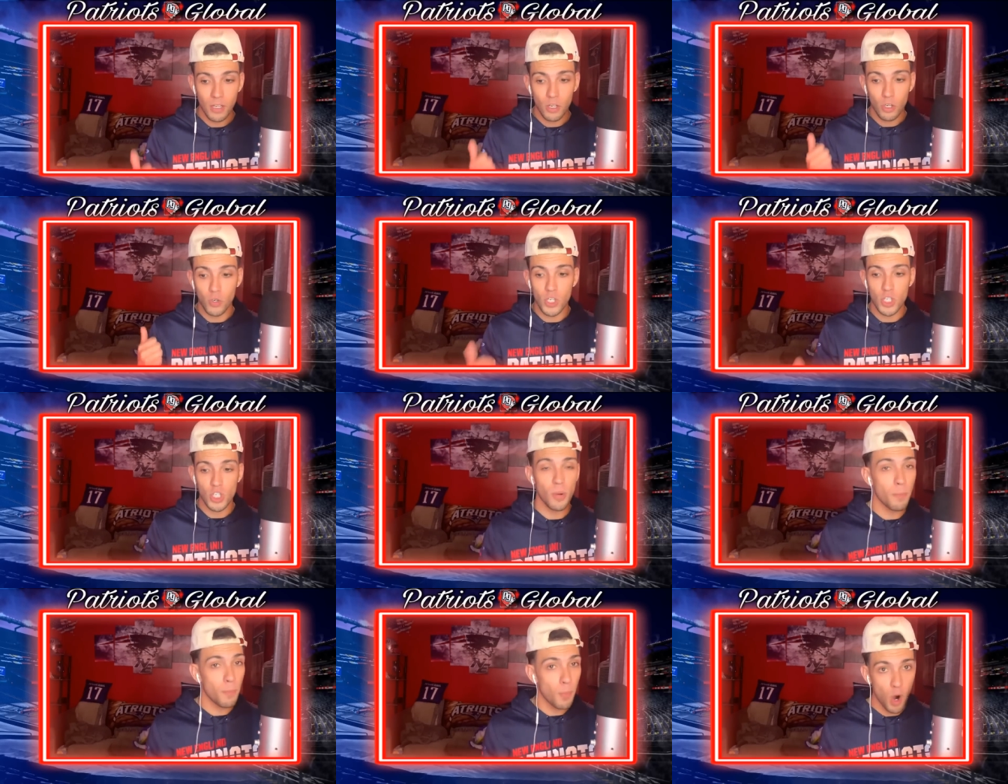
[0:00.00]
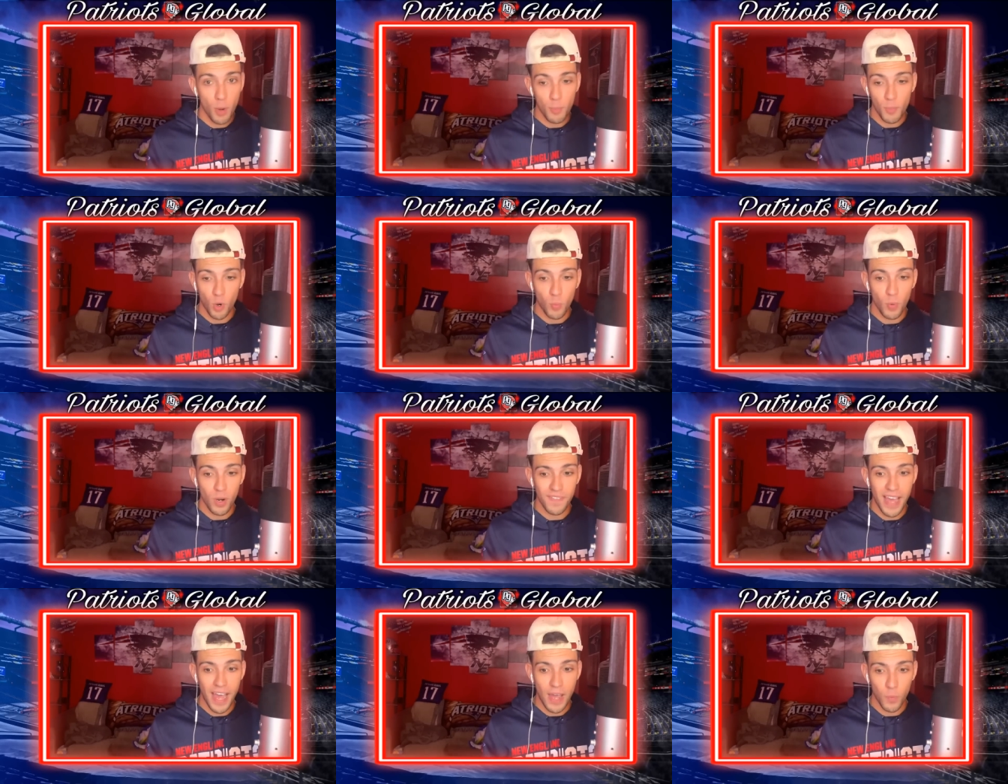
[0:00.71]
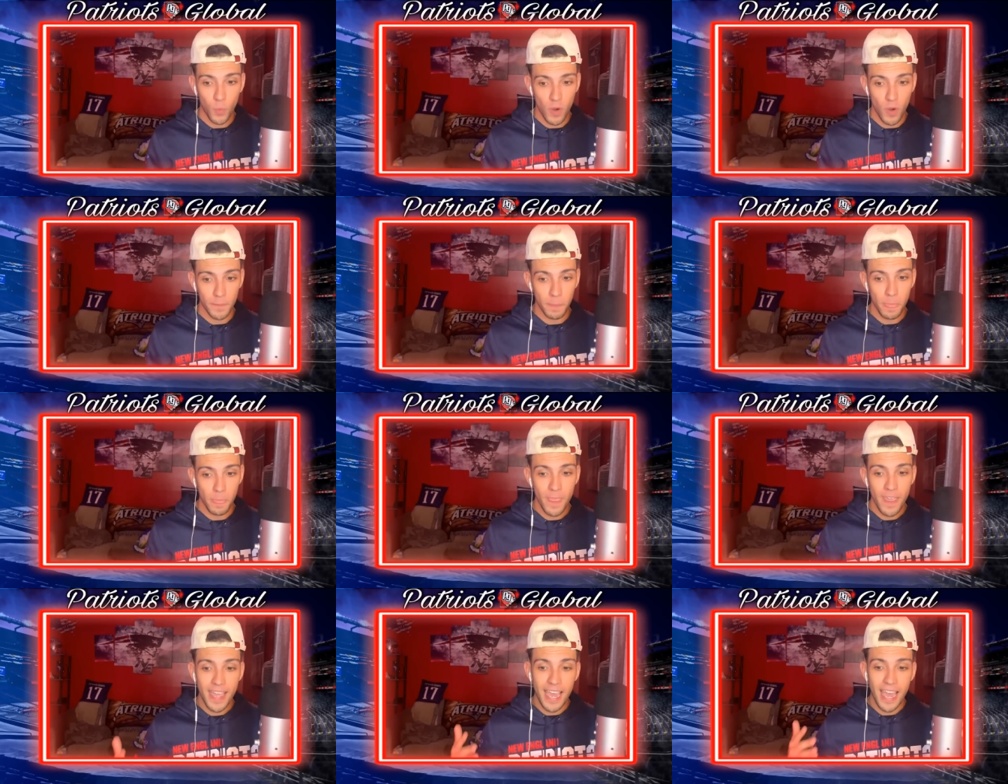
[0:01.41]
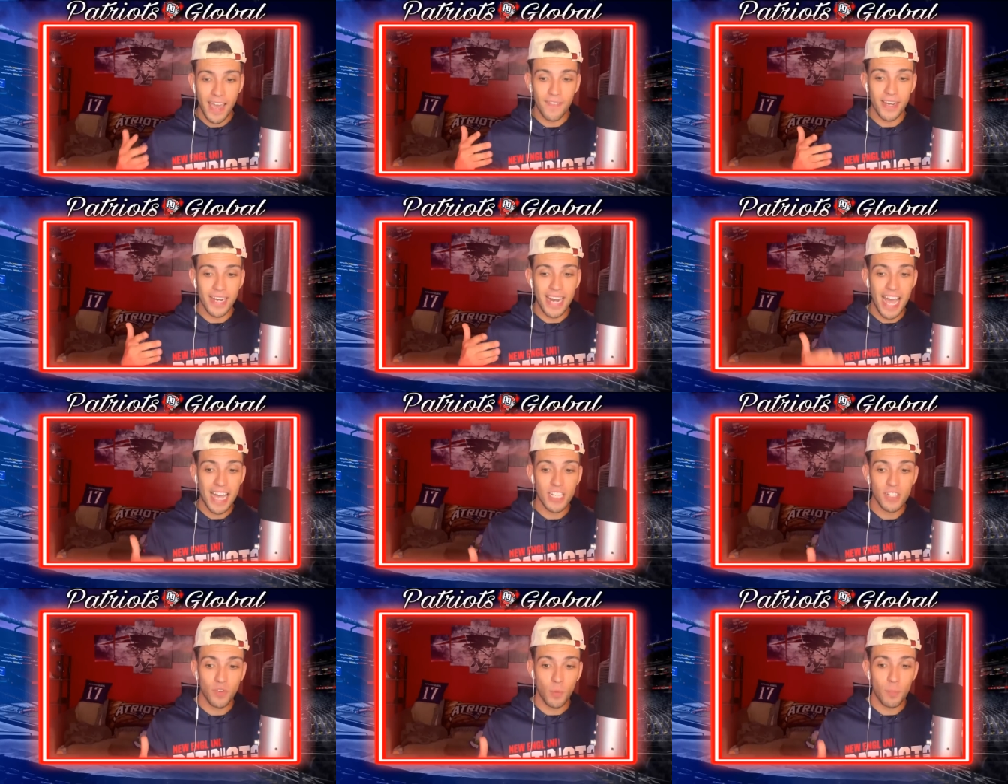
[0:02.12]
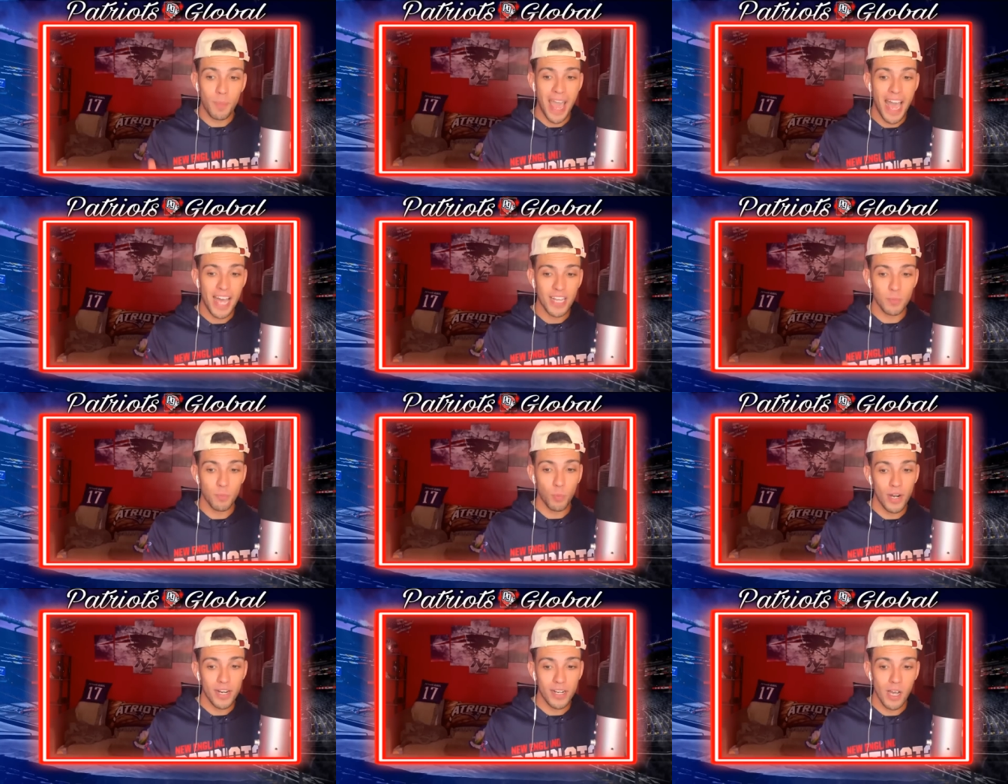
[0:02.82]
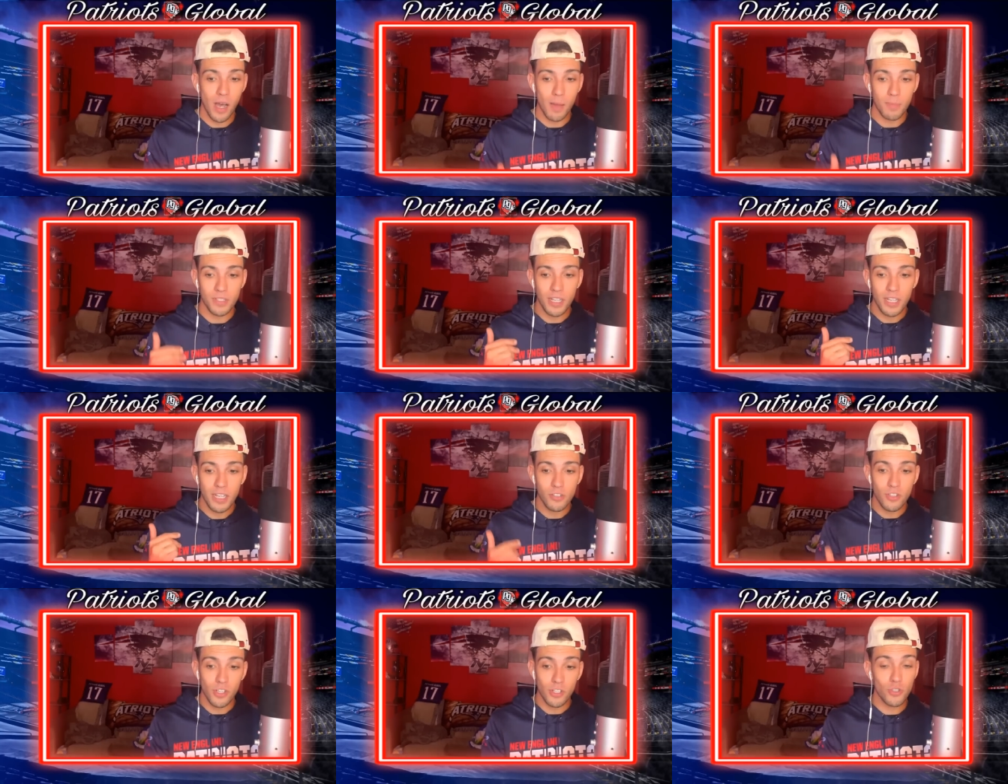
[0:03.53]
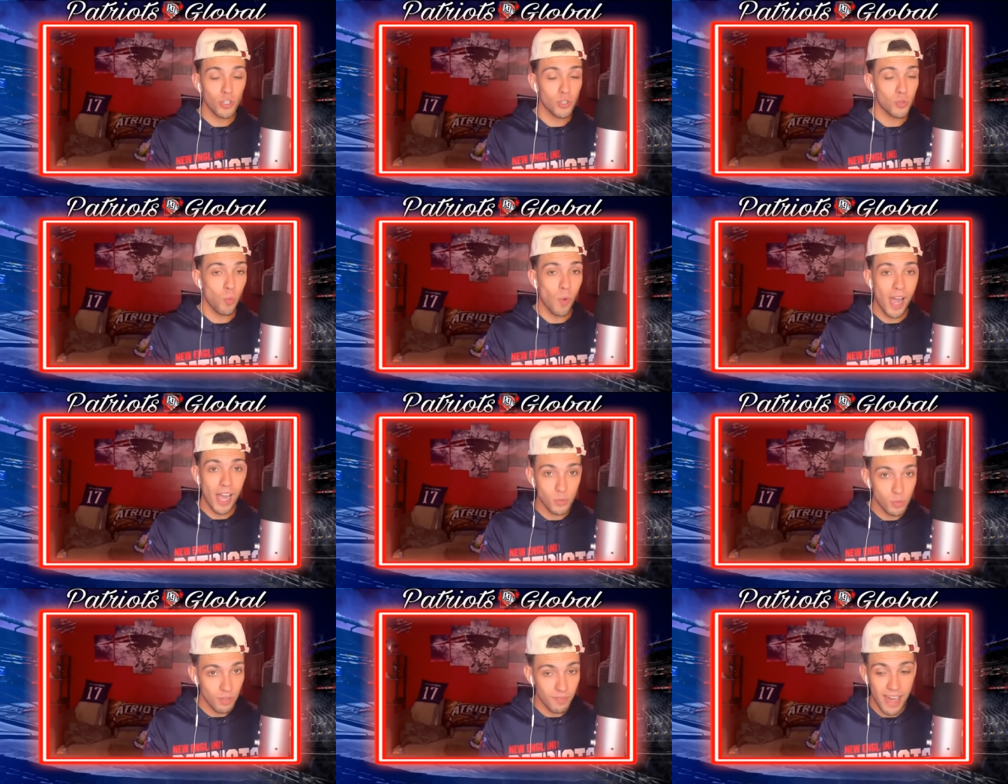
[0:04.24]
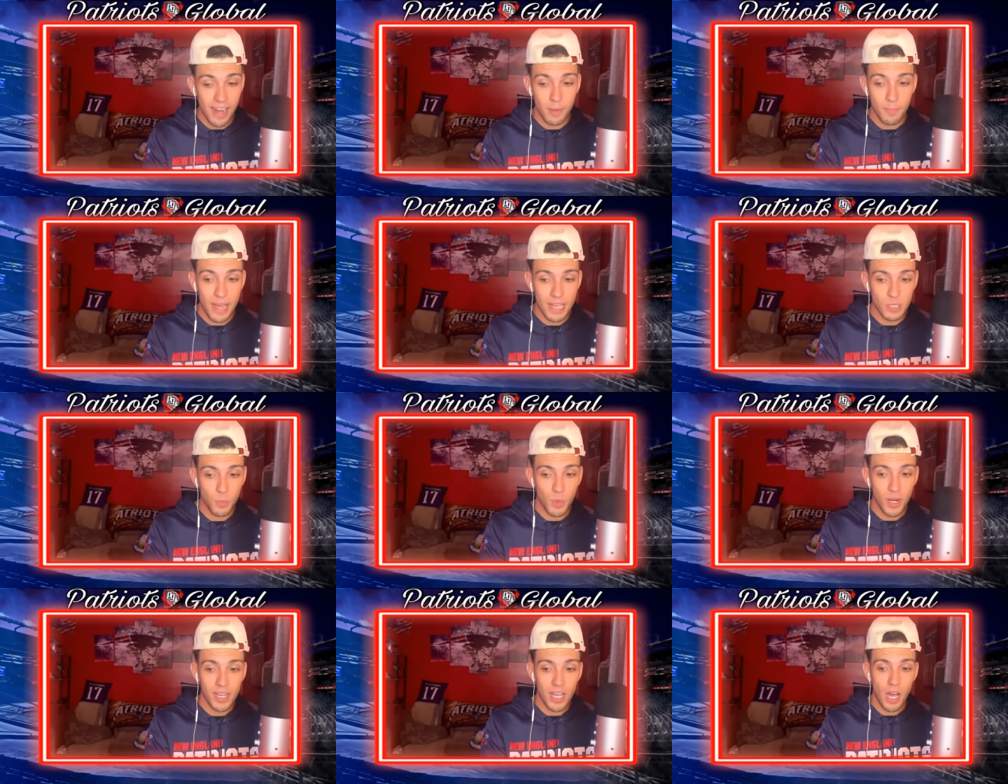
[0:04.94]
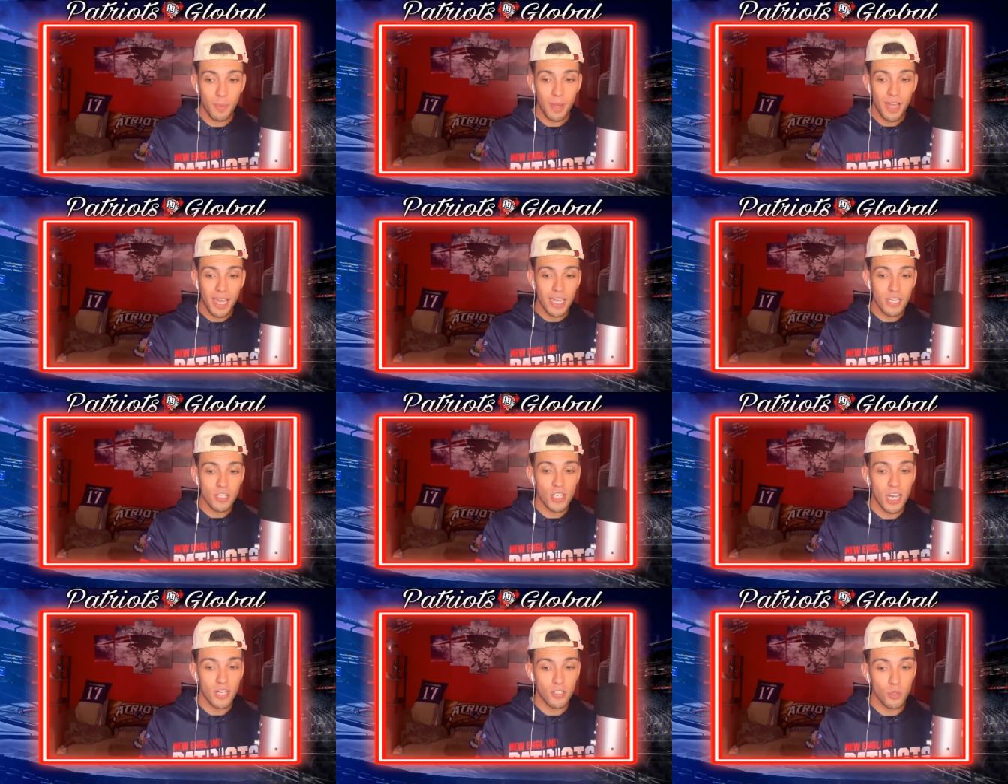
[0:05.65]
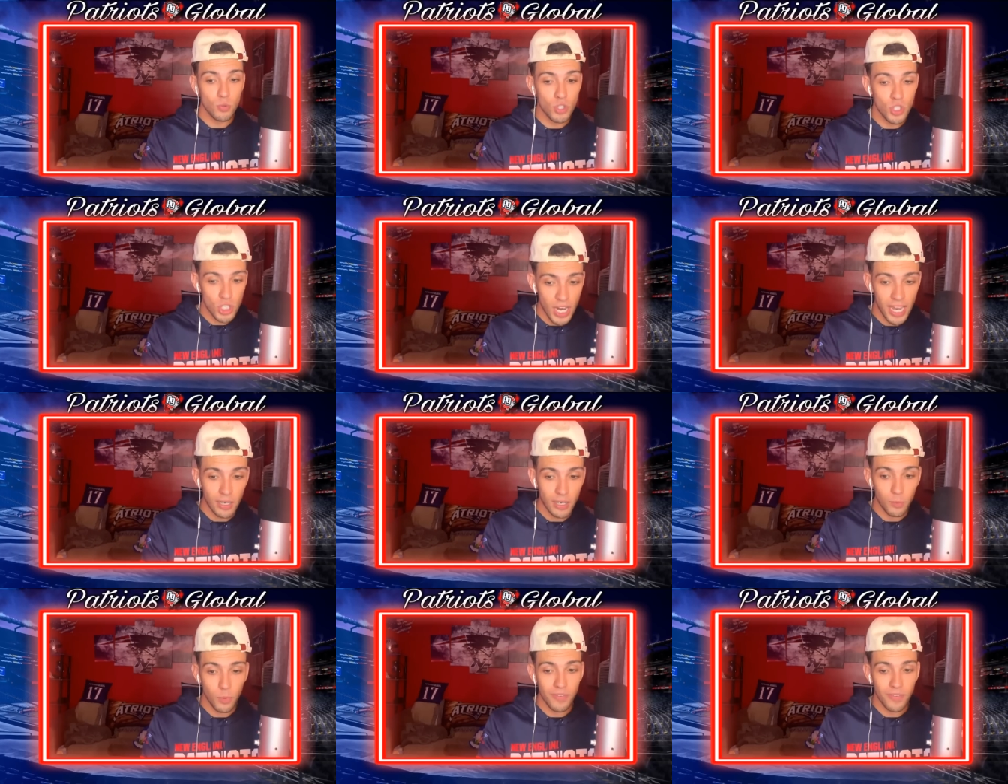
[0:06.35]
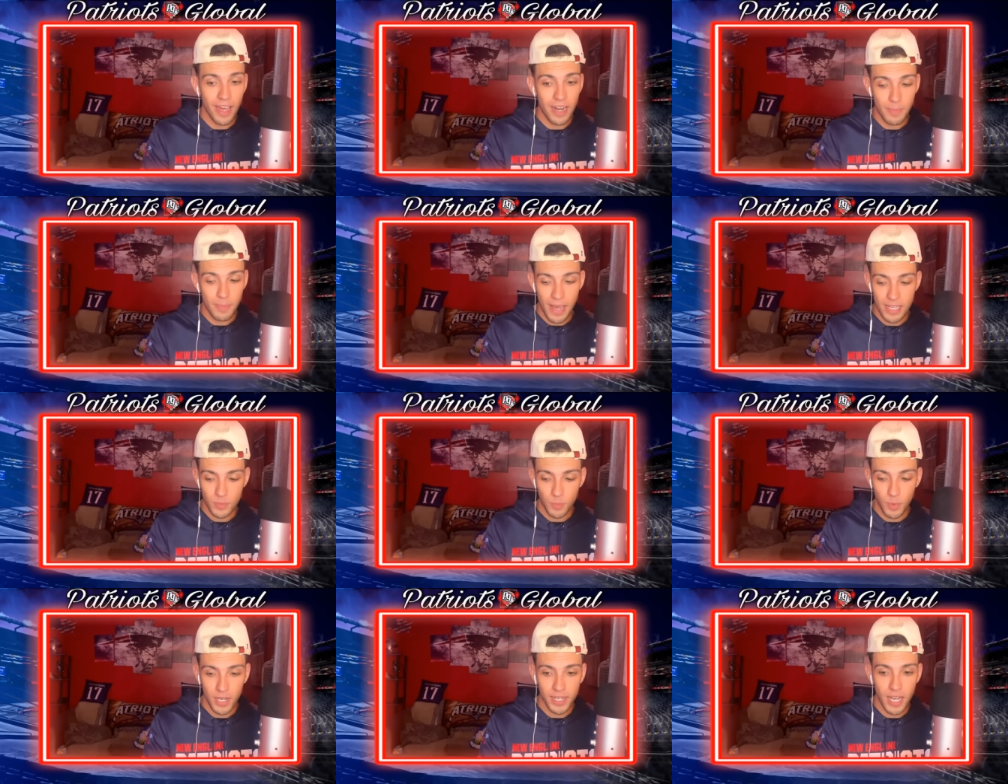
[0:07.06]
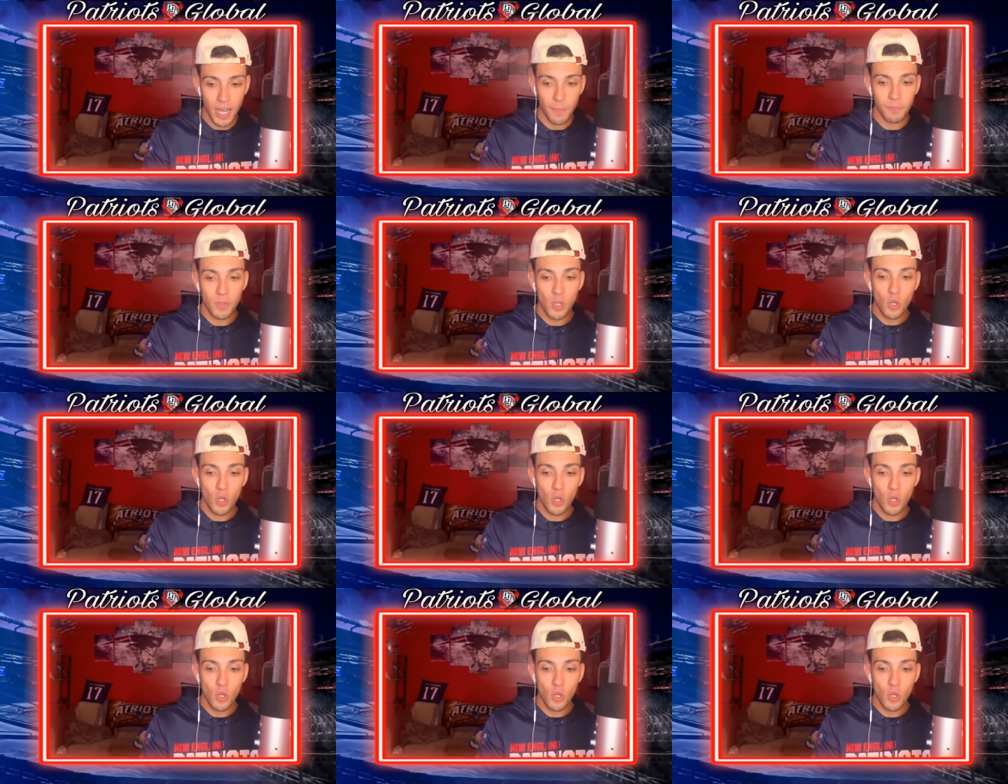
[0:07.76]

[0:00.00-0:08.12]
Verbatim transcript: Christian Barmore would have had one. And then as for pass breakups, Deatrich Wise would have had a pass breakup, and Josh Uche would have had a pass breakup.